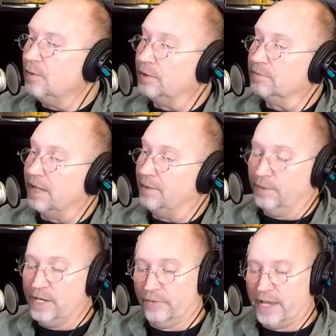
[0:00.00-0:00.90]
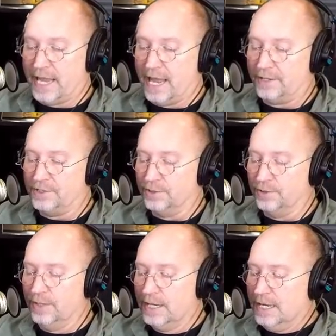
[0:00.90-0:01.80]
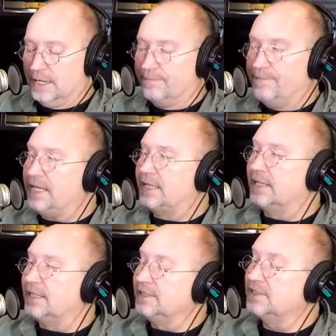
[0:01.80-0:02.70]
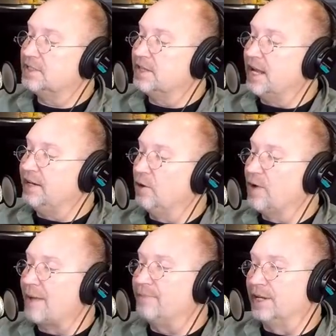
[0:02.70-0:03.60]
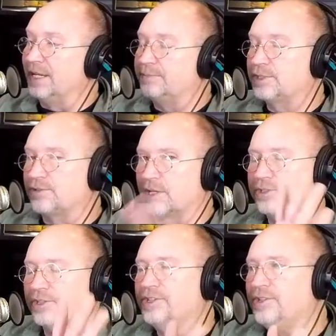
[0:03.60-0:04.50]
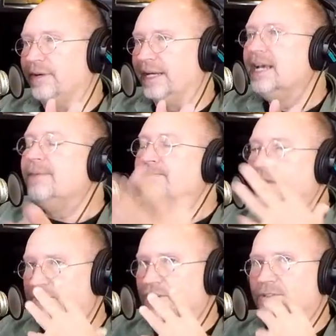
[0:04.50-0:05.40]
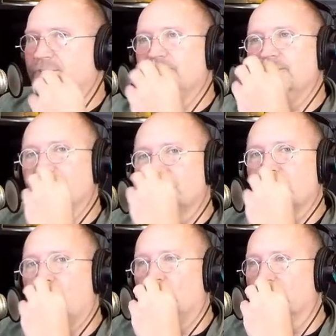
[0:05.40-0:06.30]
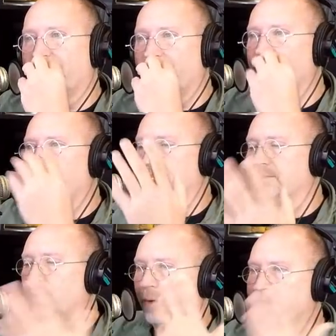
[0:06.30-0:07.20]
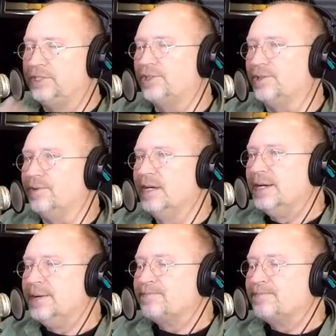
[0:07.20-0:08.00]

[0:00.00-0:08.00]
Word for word: Well, they, we know they can't do because they don't have the lip structure to do it. It's also used to hold food in when we chew.